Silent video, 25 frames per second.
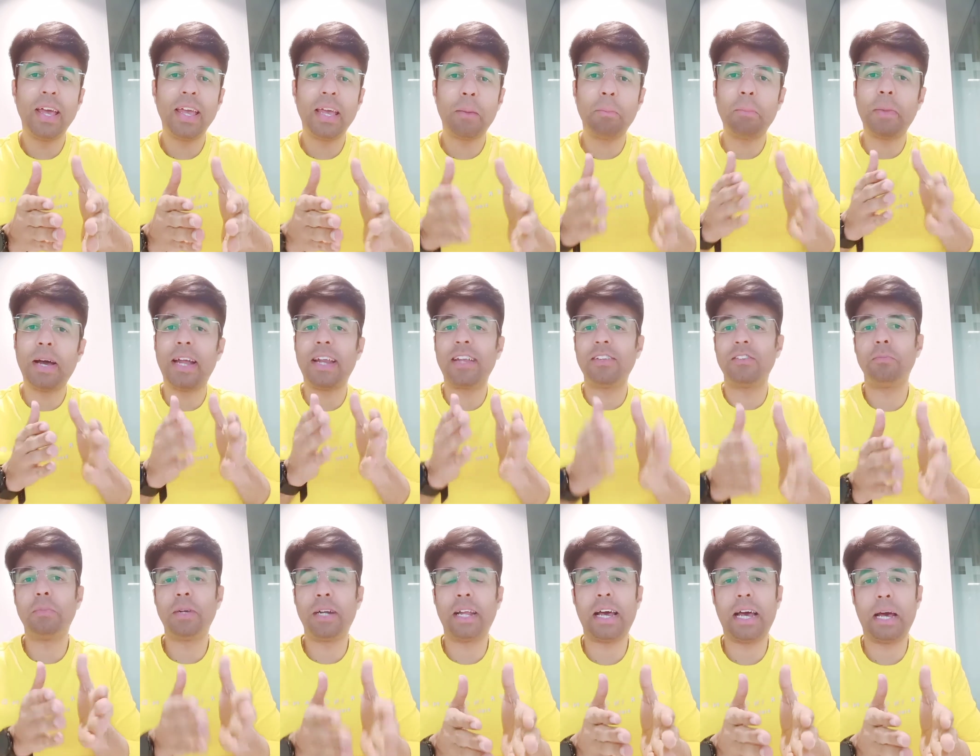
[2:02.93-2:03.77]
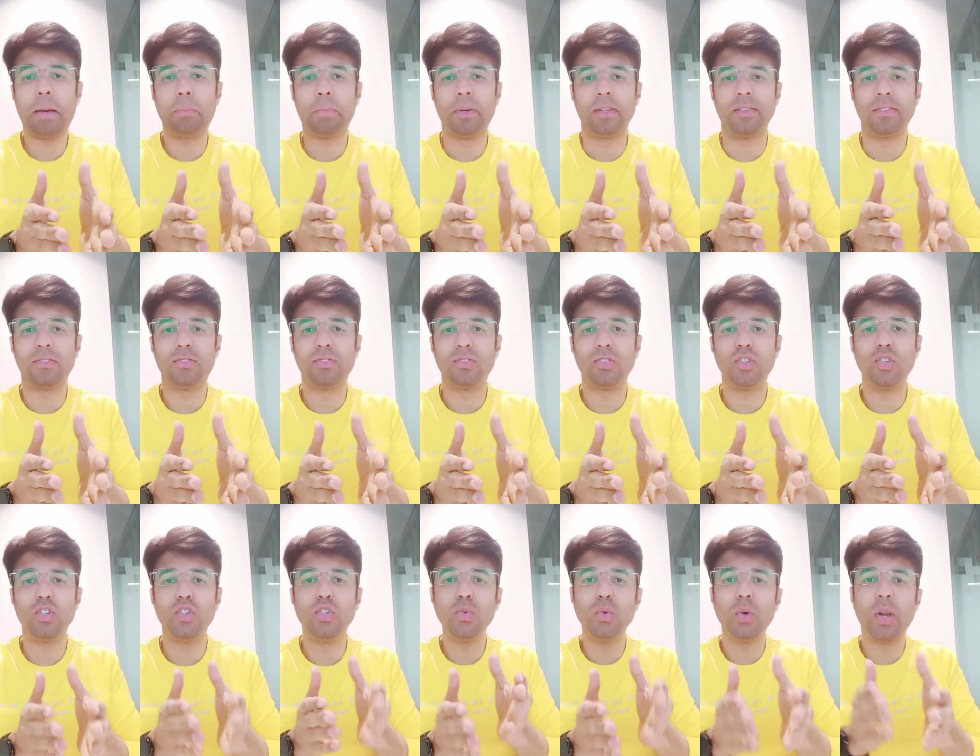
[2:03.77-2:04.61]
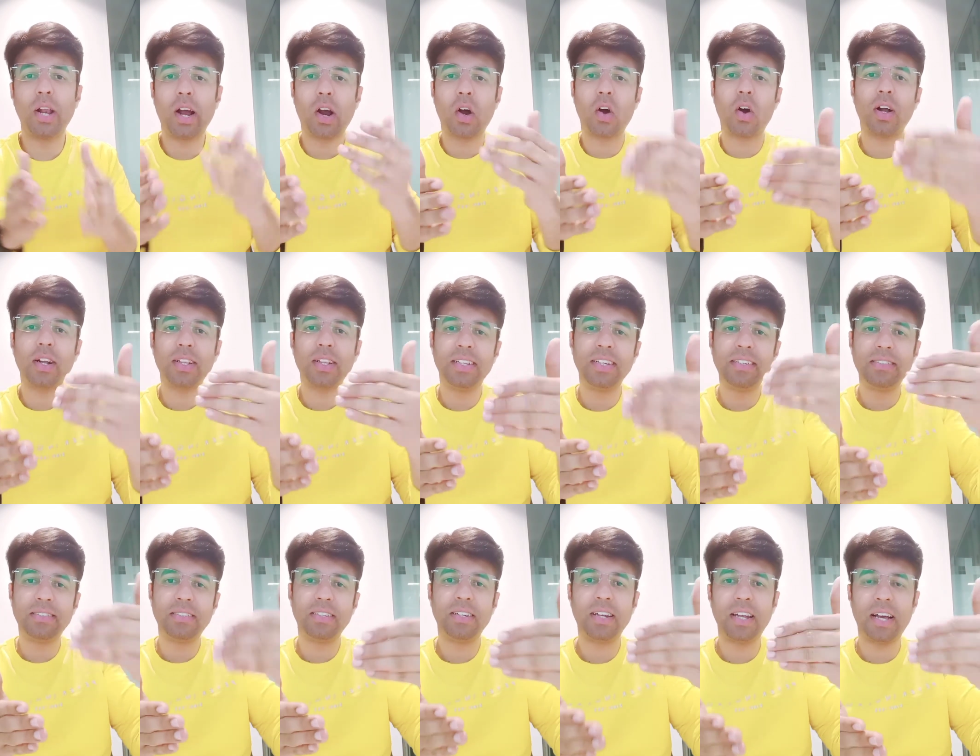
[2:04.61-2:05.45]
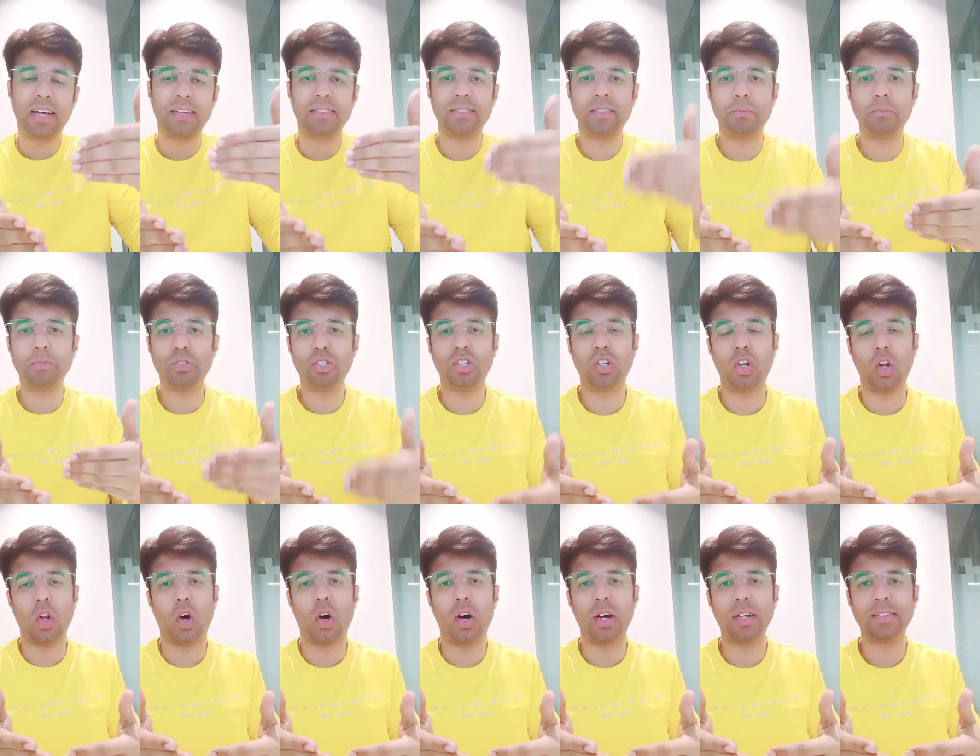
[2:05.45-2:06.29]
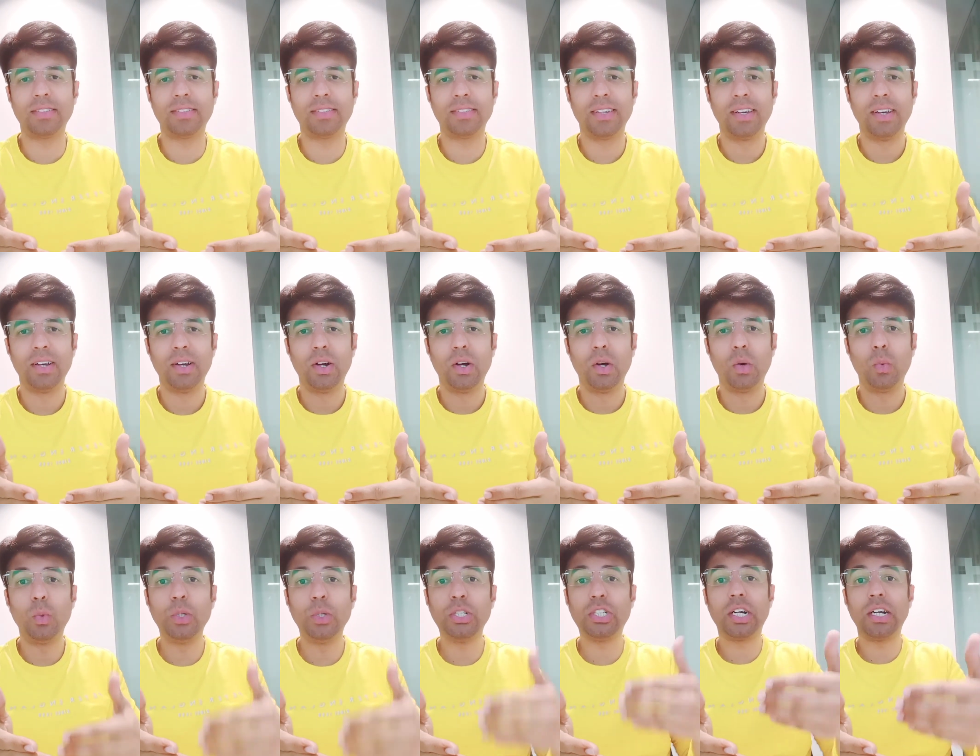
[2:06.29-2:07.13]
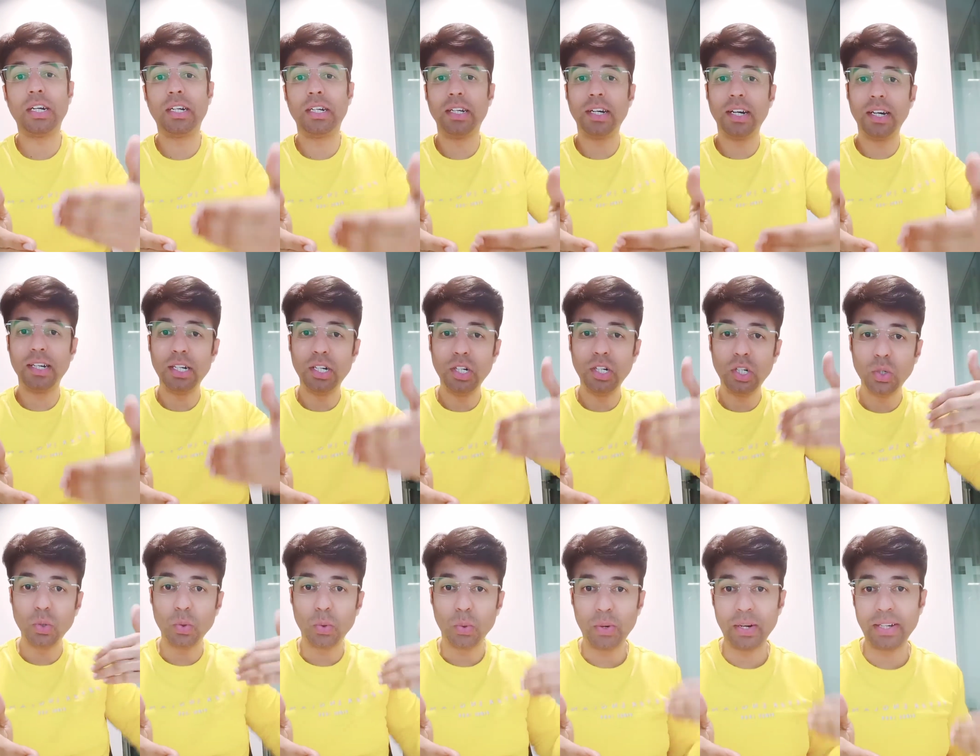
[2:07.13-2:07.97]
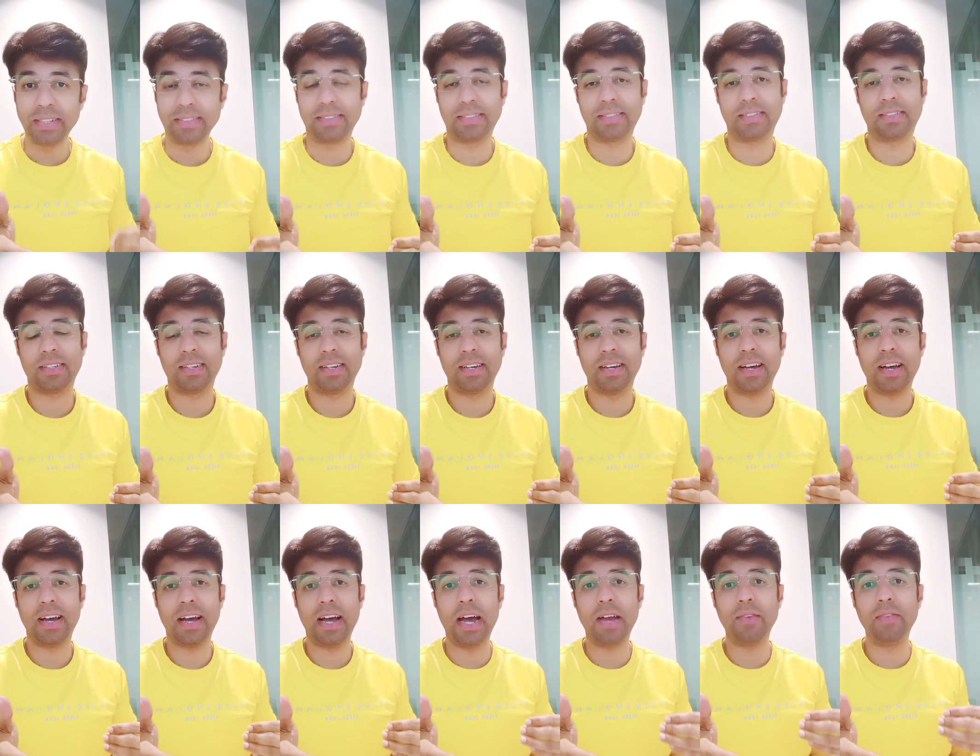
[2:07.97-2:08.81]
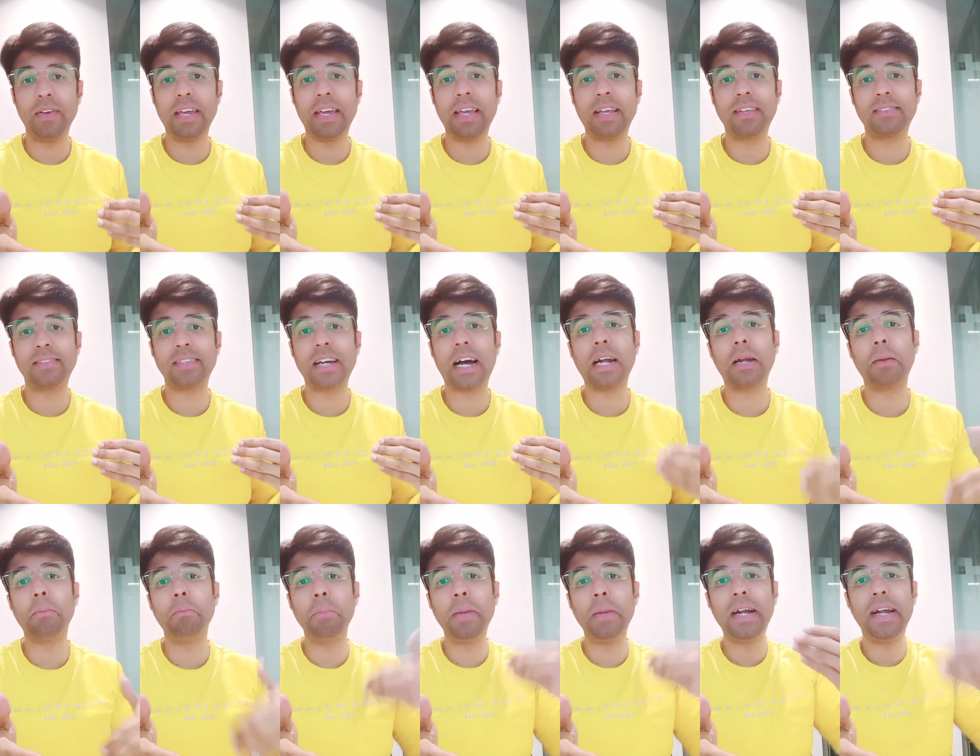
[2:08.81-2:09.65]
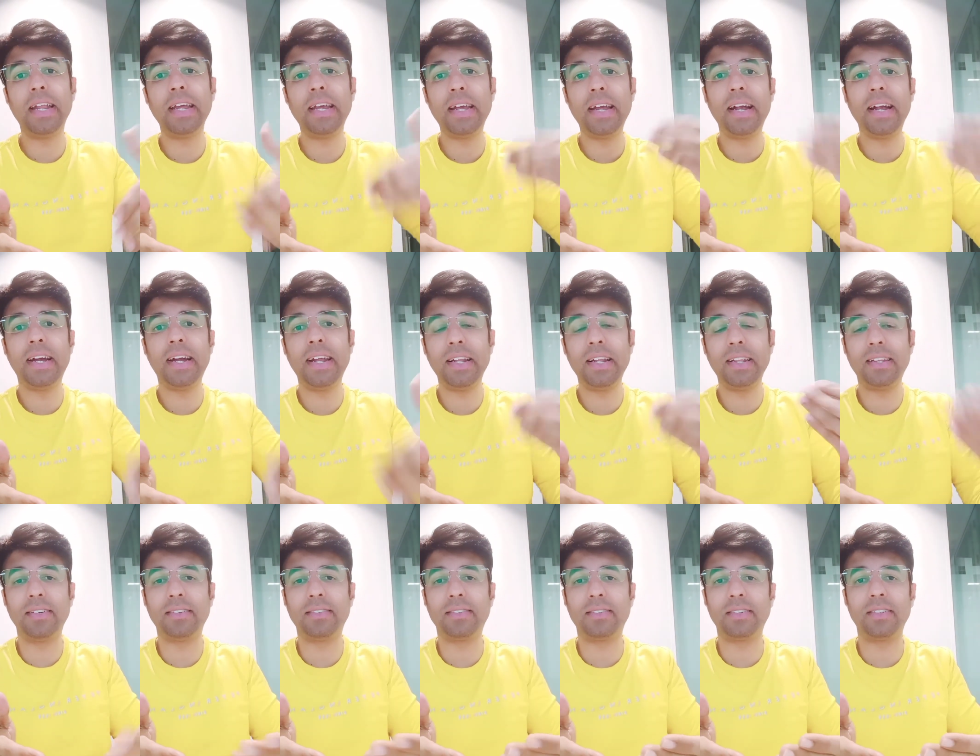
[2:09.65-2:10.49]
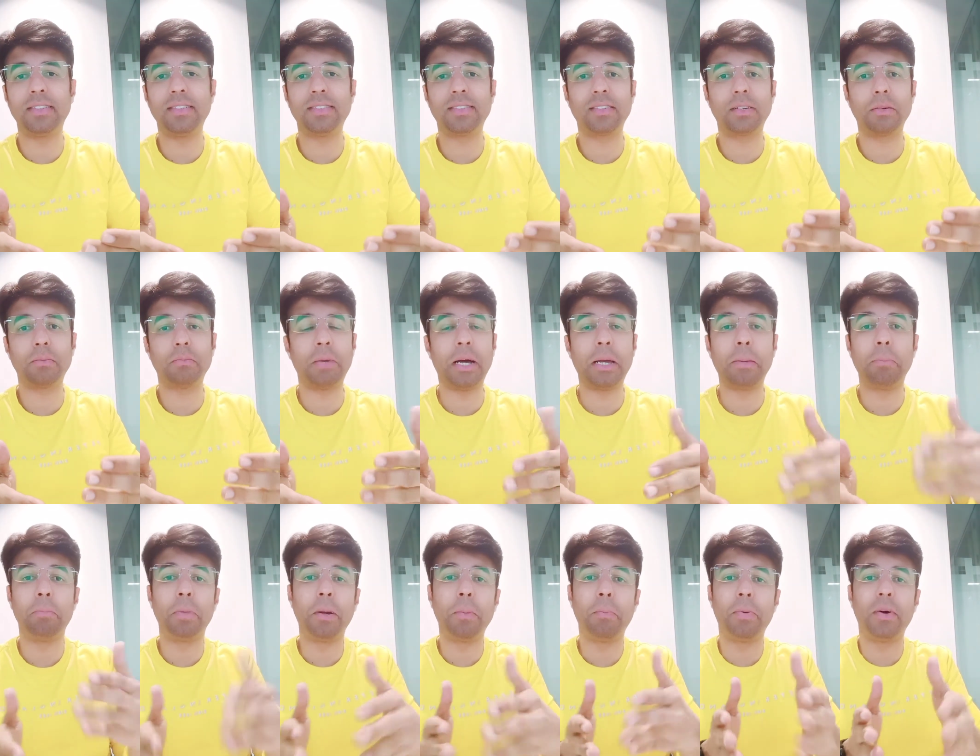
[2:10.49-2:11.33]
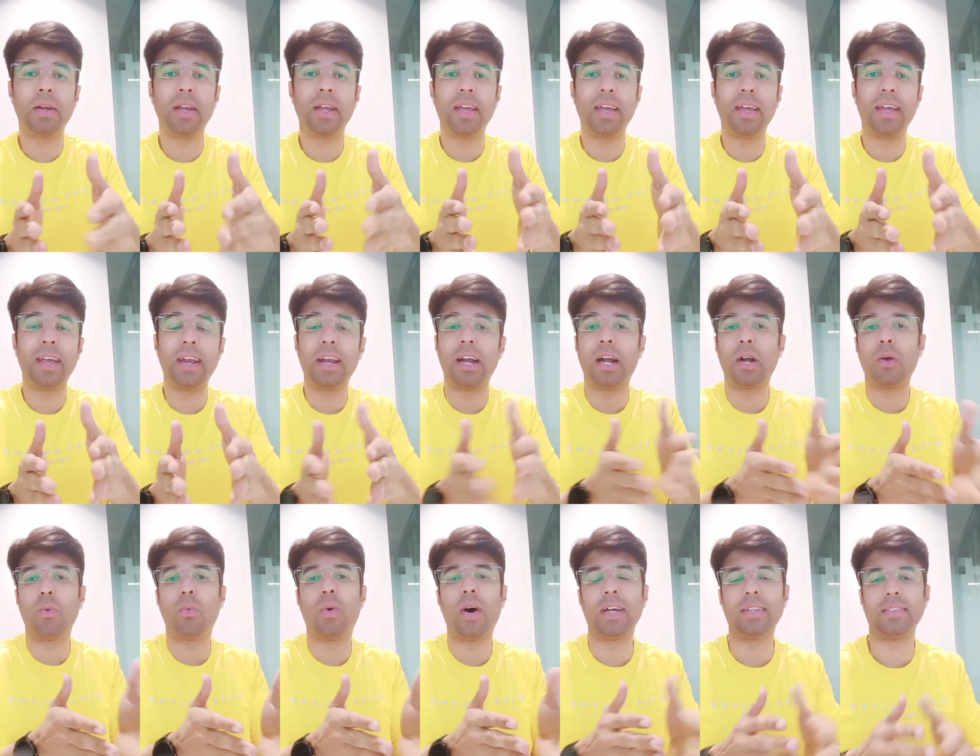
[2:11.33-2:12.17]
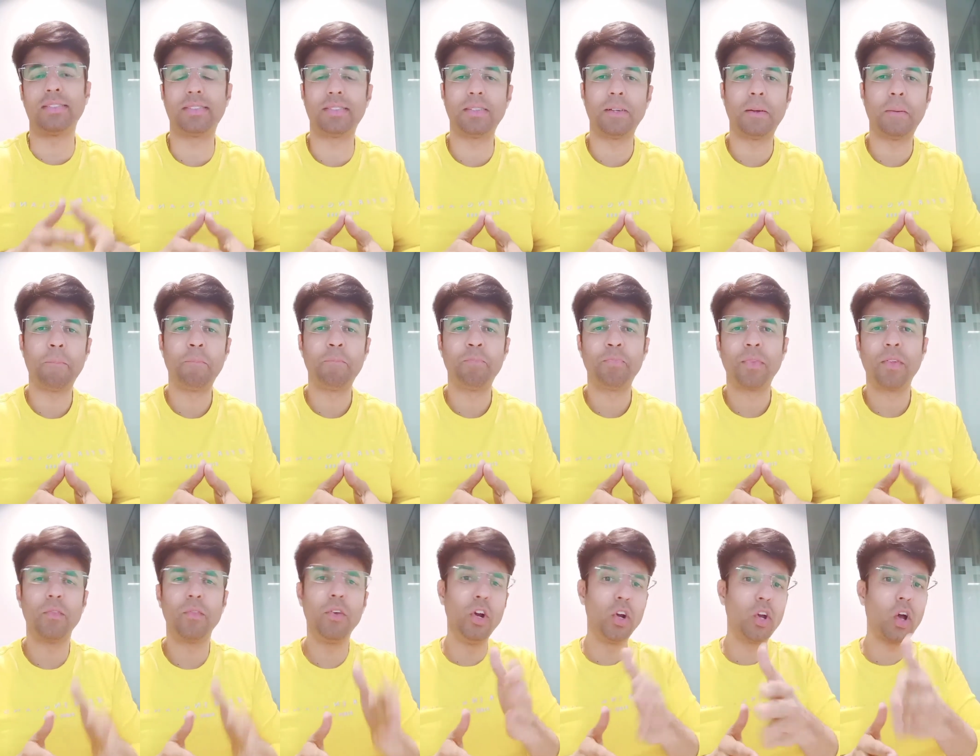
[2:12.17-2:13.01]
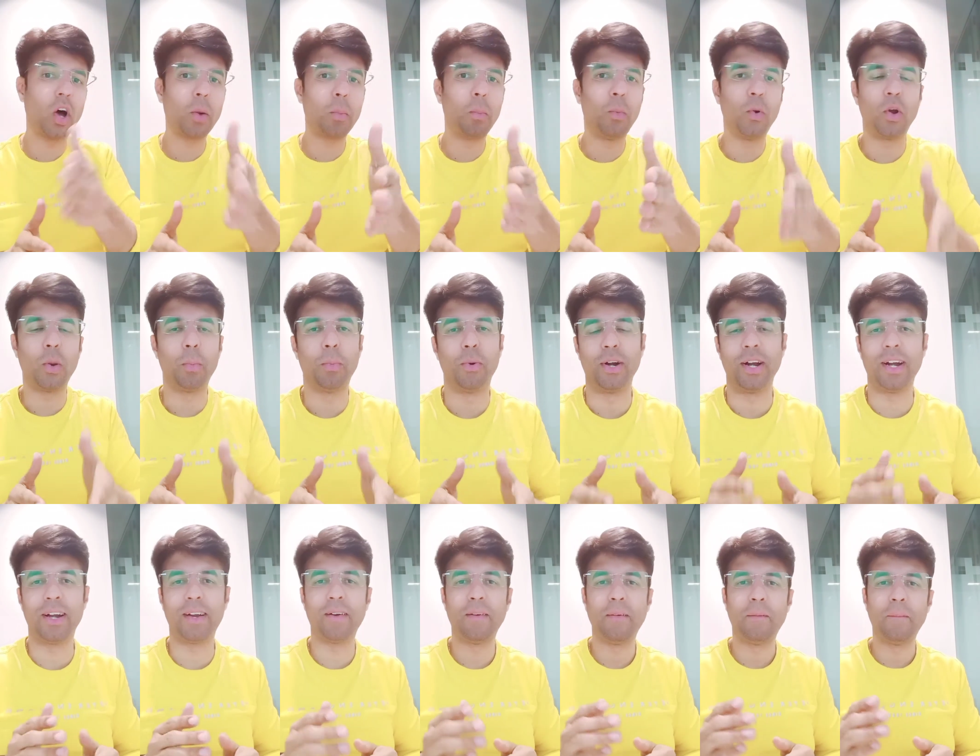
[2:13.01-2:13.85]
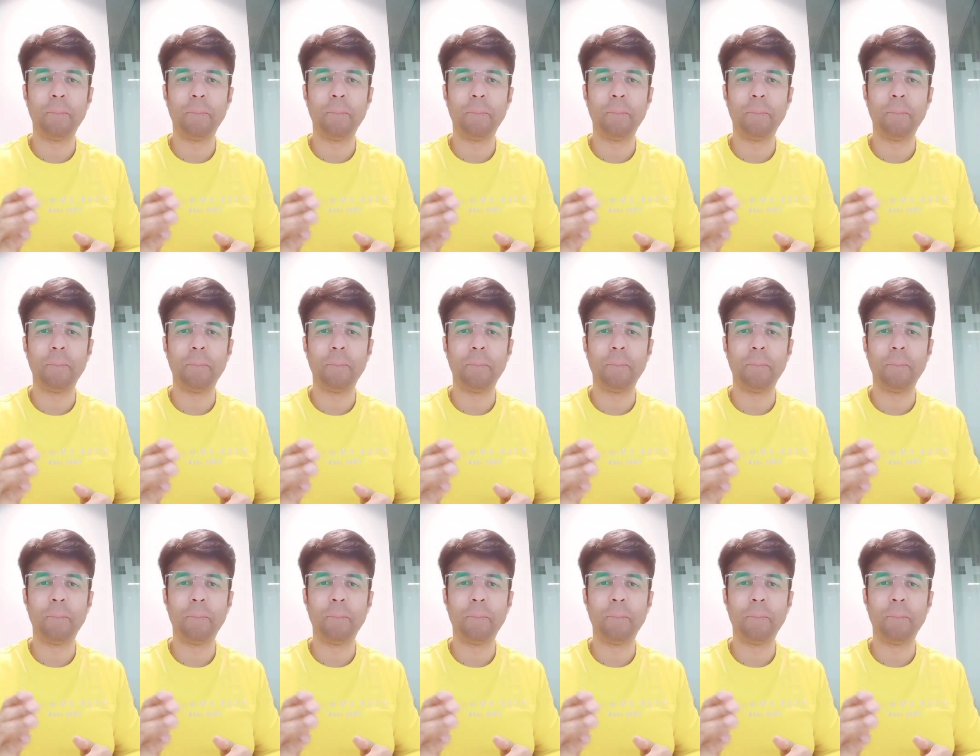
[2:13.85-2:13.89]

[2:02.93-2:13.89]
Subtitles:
a management happens. You record these in assumption logs, which can turn into risk. And we start mitigating this risk by preparing in advance. We'll talk more about it.